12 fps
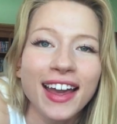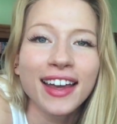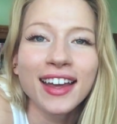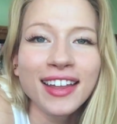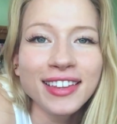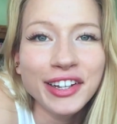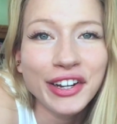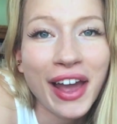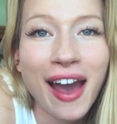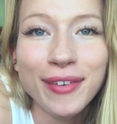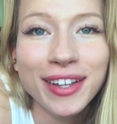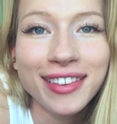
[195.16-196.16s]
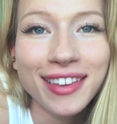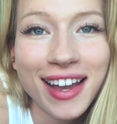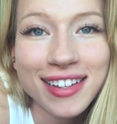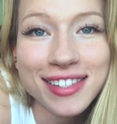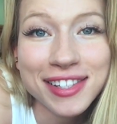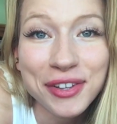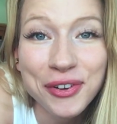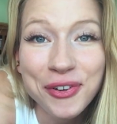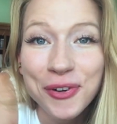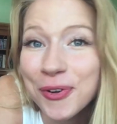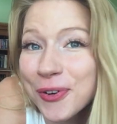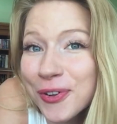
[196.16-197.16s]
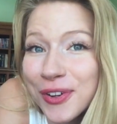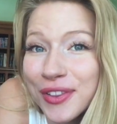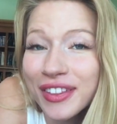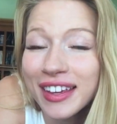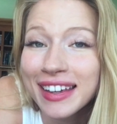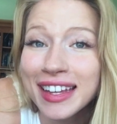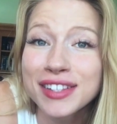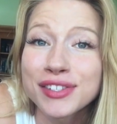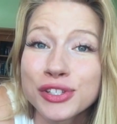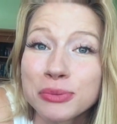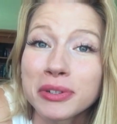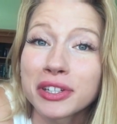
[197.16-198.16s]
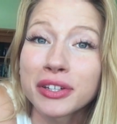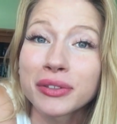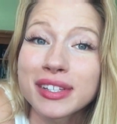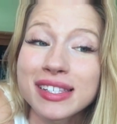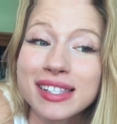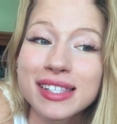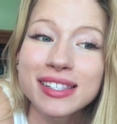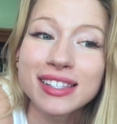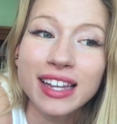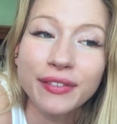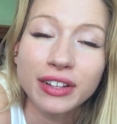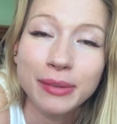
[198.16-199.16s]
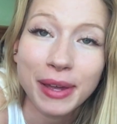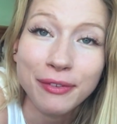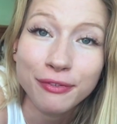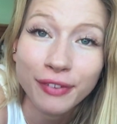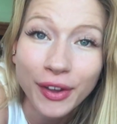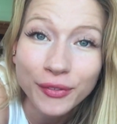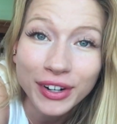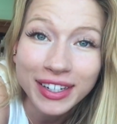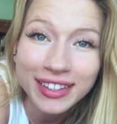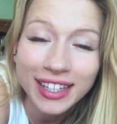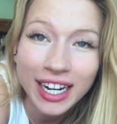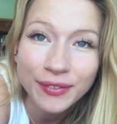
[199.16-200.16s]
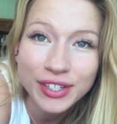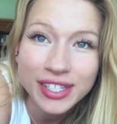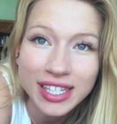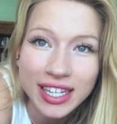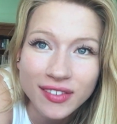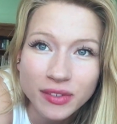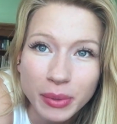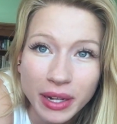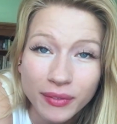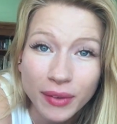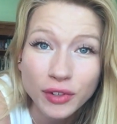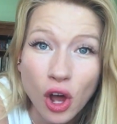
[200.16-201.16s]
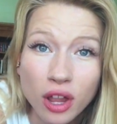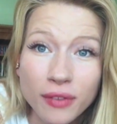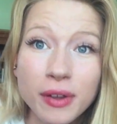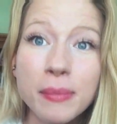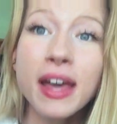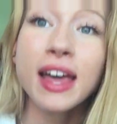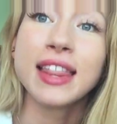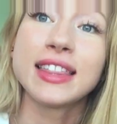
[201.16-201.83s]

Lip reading: And there you have it. That's the whole thing. It's super cute. This is definitely my favorite that I've received, but I loved all of them.